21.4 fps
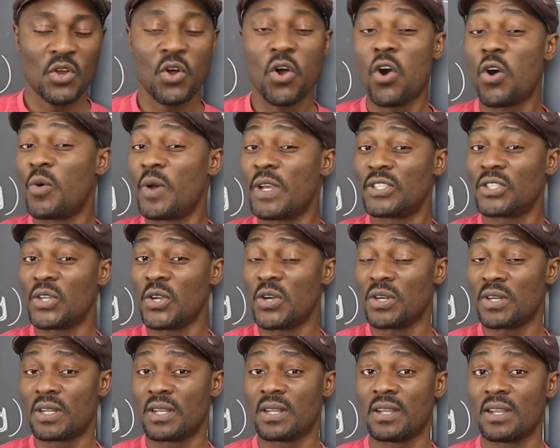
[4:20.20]
always
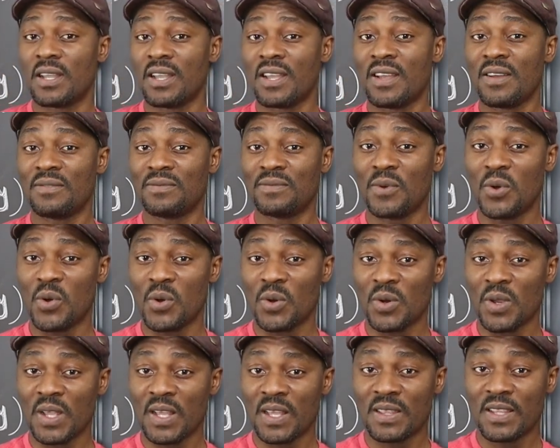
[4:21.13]
look
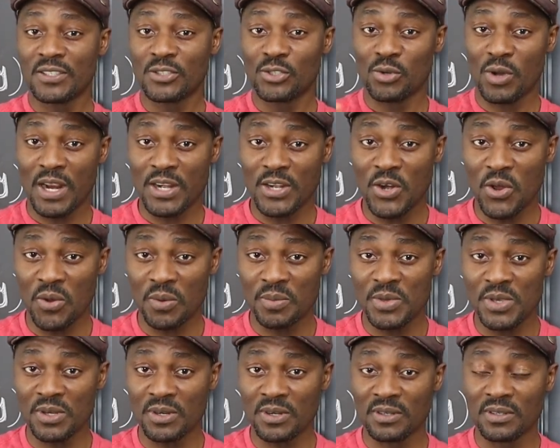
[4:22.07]
for the
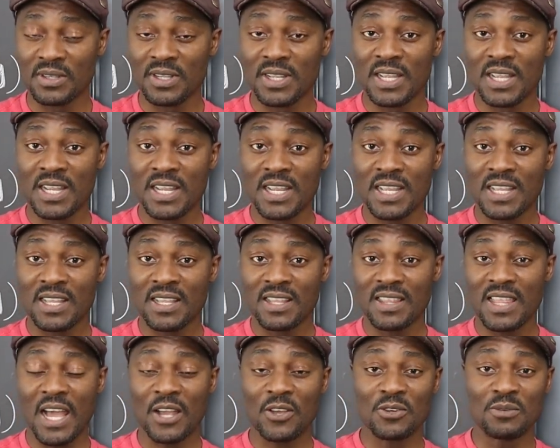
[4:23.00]
trinomial
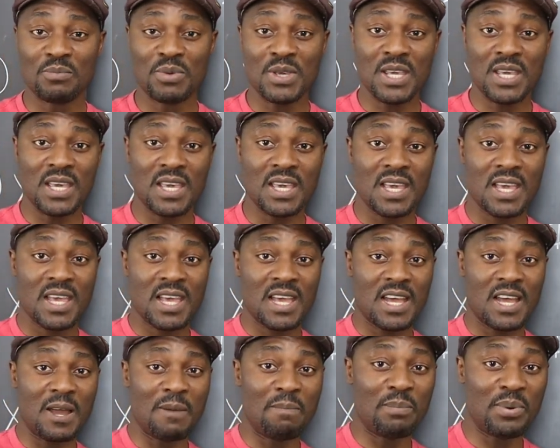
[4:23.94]
that could be
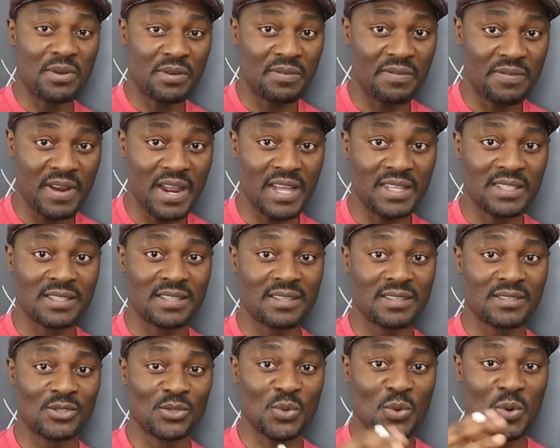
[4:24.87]
a perfect
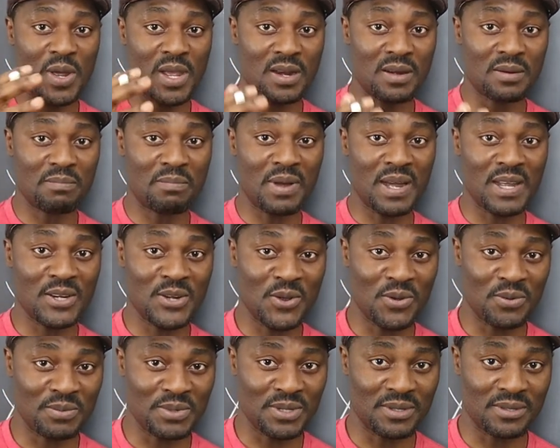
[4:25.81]
square
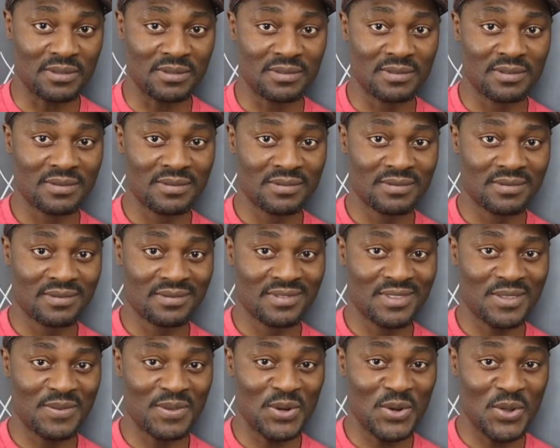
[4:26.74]
binomial.
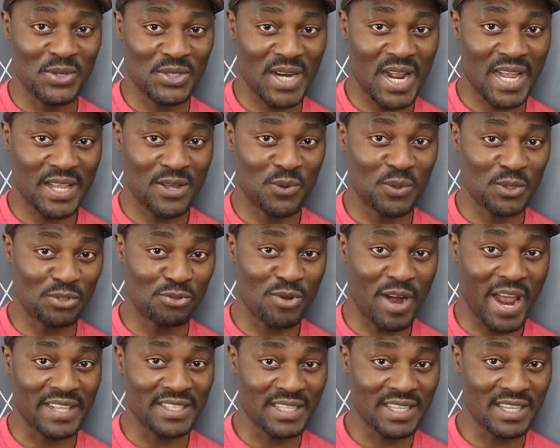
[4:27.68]
If it looks like a
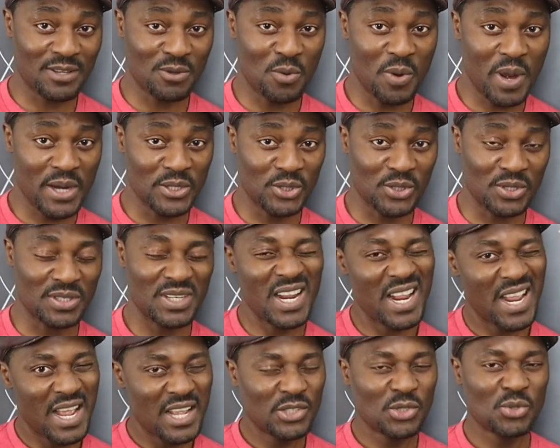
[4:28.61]
quadratic equation,
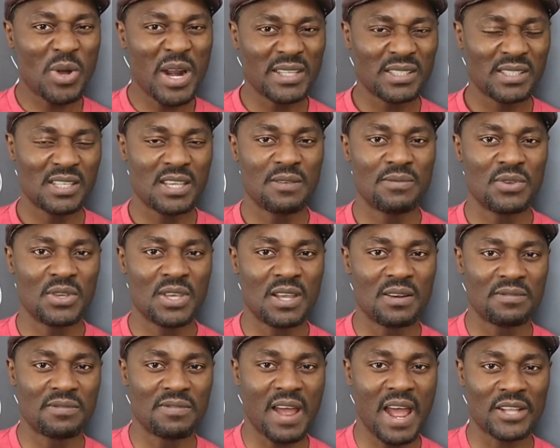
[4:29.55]
try see if you
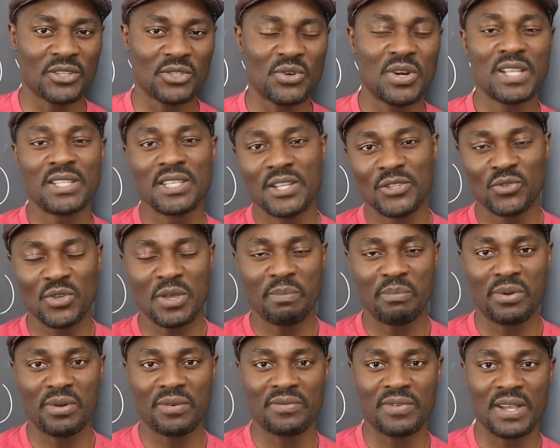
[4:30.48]
can factor it into a
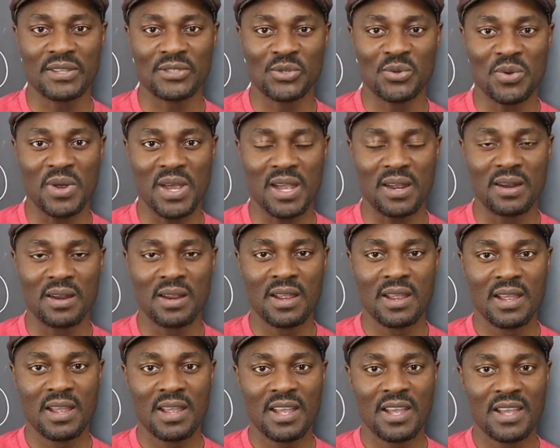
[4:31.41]
perfect square.
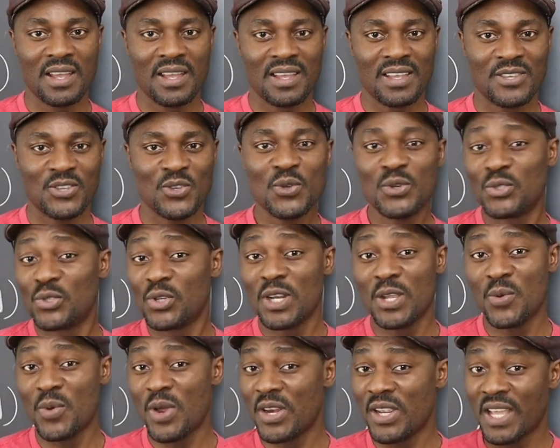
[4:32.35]

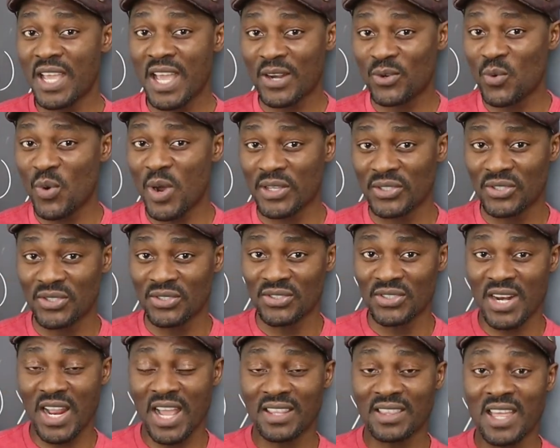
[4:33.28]
Usually when you get
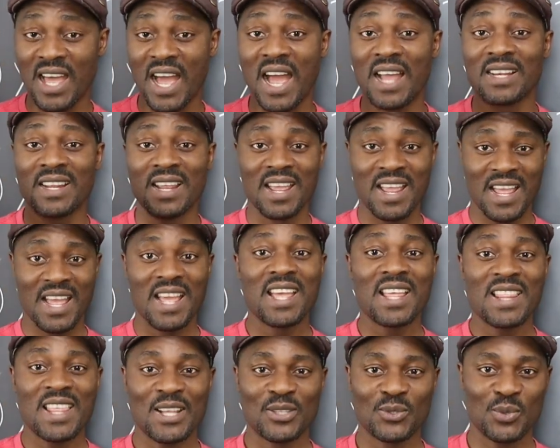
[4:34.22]
questions like that,
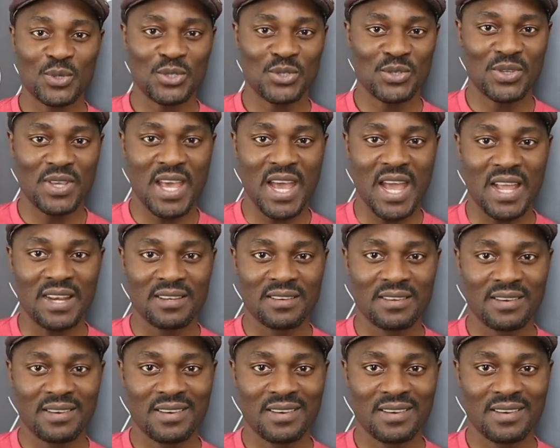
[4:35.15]
that's what you get.